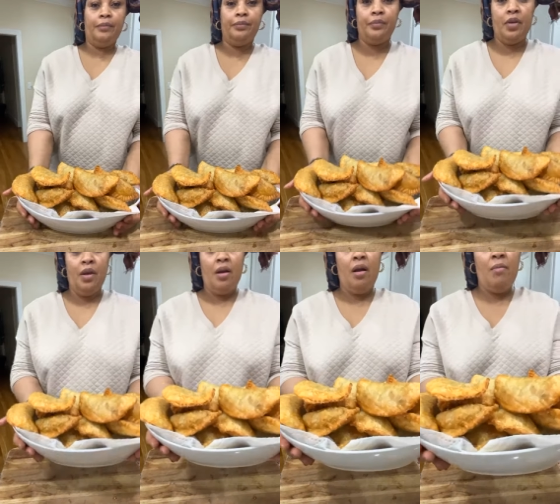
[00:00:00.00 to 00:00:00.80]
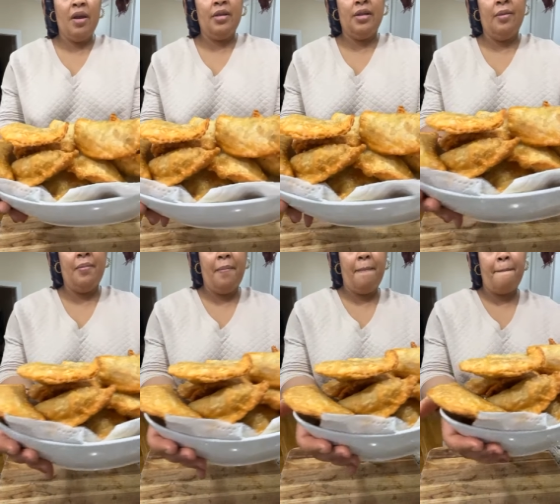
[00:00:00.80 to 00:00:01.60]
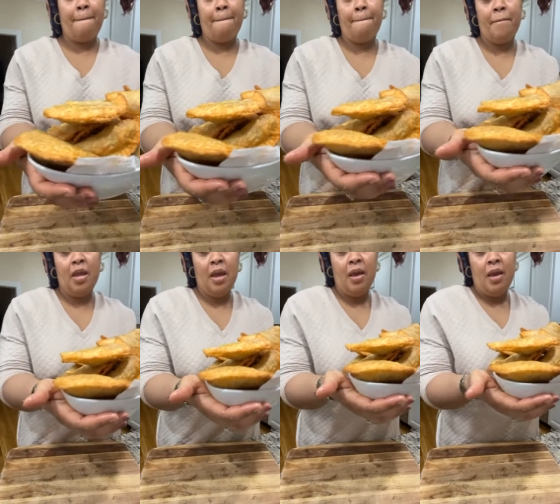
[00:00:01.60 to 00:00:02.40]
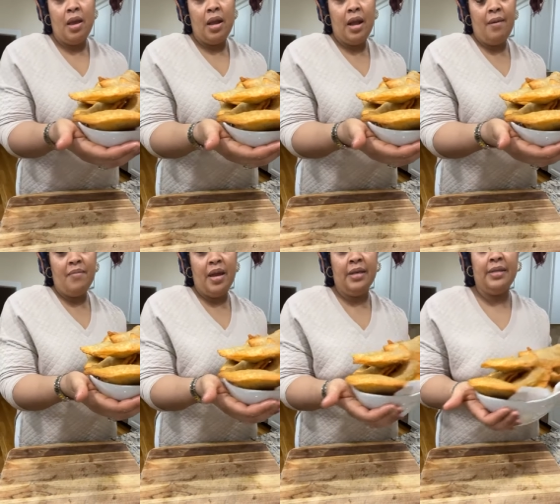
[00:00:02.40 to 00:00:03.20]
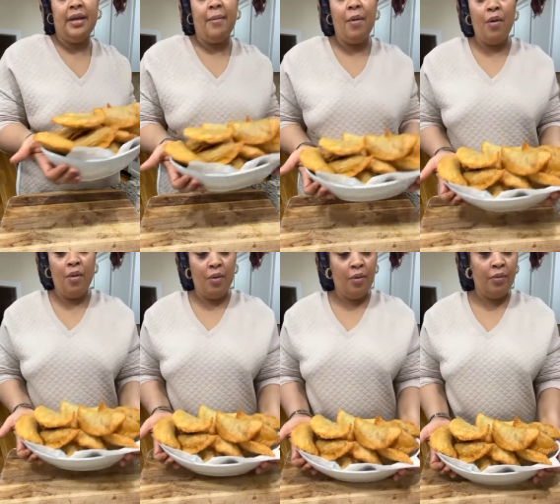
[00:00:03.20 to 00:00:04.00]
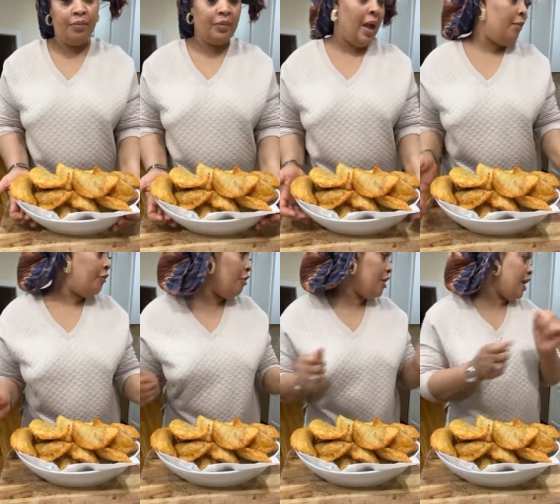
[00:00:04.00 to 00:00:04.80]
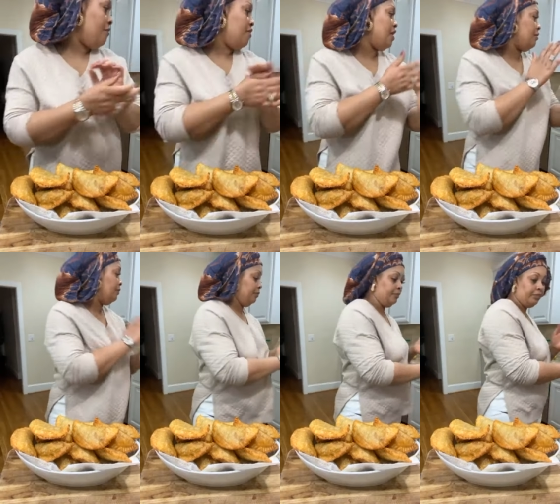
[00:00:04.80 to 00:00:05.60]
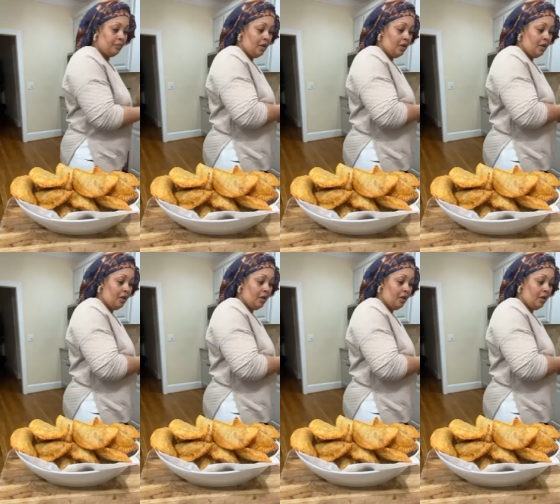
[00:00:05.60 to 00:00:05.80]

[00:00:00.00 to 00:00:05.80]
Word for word: funny. Come get some. Come get some. Oh, I'm funny every day.